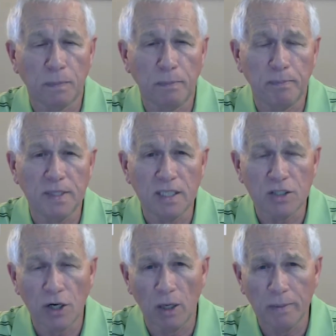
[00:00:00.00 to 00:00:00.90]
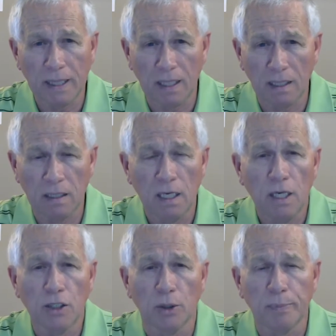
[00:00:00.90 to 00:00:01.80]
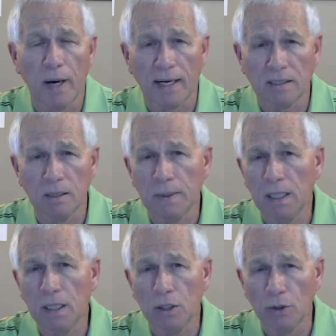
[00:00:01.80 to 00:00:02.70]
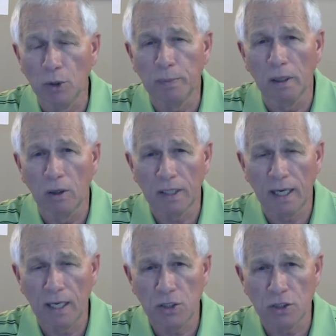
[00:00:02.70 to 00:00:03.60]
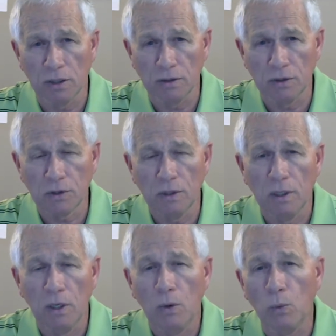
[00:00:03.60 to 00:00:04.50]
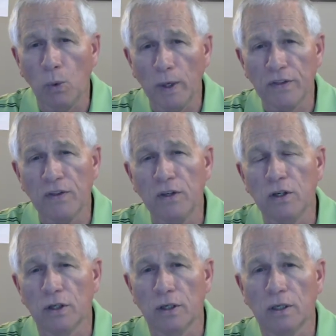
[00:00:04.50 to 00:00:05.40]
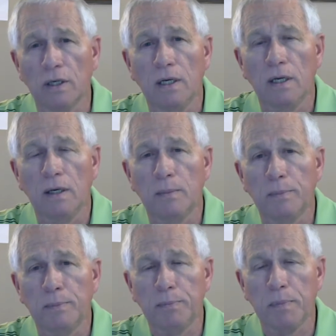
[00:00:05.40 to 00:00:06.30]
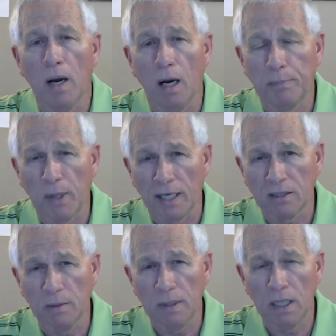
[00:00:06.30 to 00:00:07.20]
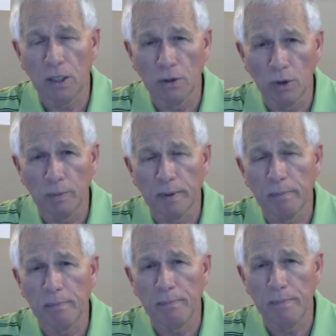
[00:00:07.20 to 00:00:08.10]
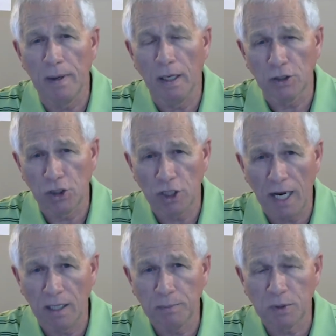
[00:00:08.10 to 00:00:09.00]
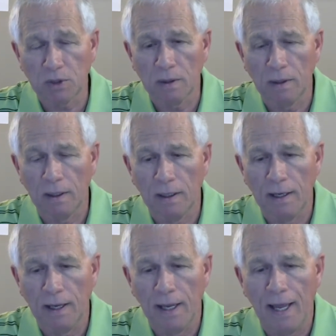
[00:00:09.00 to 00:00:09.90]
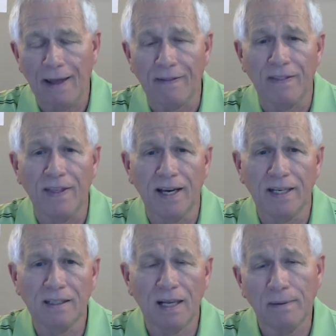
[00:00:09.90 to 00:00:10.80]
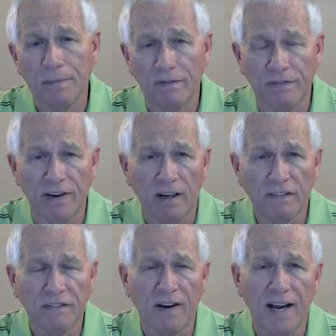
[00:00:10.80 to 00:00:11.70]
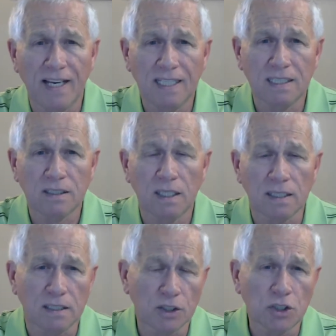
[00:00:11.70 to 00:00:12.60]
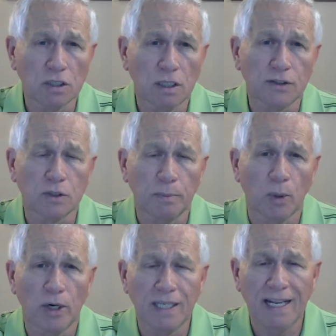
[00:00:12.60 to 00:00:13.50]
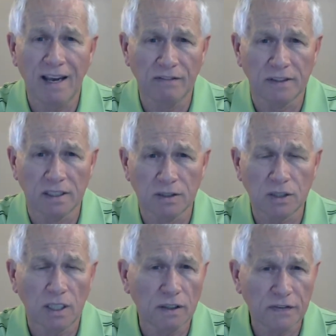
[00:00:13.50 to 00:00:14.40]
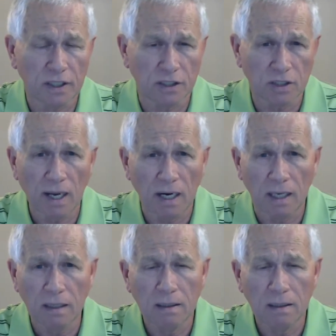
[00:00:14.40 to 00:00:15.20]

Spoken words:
determining your proximity group locations with your proximity group shapes, and then verifying additional supporting evidence if there's any.